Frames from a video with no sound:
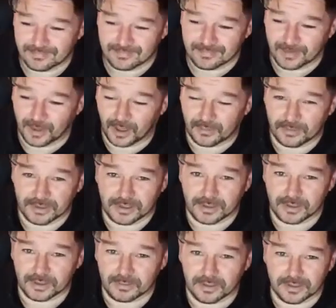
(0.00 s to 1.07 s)

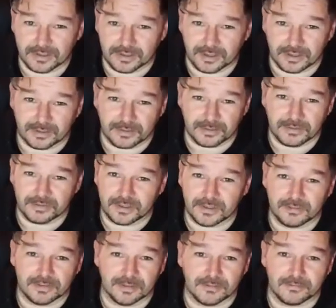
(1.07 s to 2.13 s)
Harvesters, Bloodsuckers, who gives
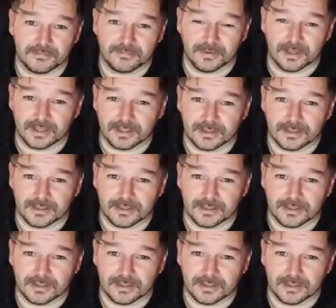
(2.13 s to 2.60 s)
a fuck?